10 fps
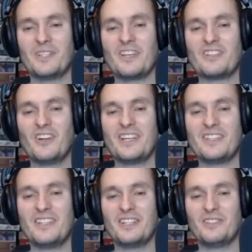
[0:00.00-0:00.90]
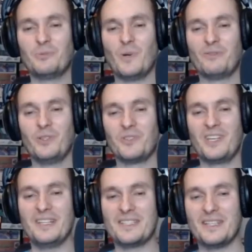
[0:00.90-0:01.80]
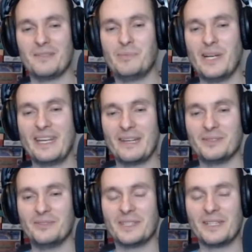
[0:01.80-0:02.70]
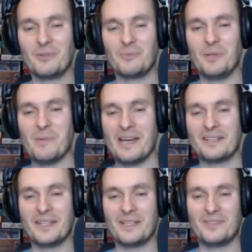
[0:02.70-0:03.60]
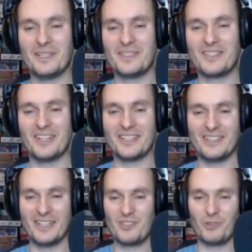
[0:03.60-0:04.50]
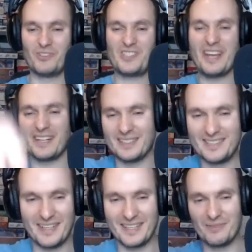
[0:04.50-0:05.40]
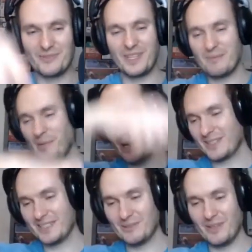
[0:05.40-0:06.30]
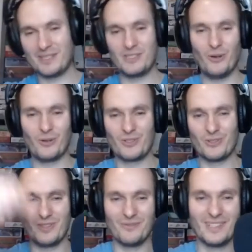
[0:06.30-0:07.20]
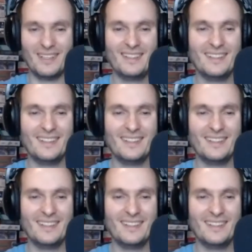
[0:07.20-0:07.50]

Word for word: Well, as as long as they are not one of those kids that break everything, that would be bad. Like if they started like sort of tearing tearing everything apart, you know, like dogs or something.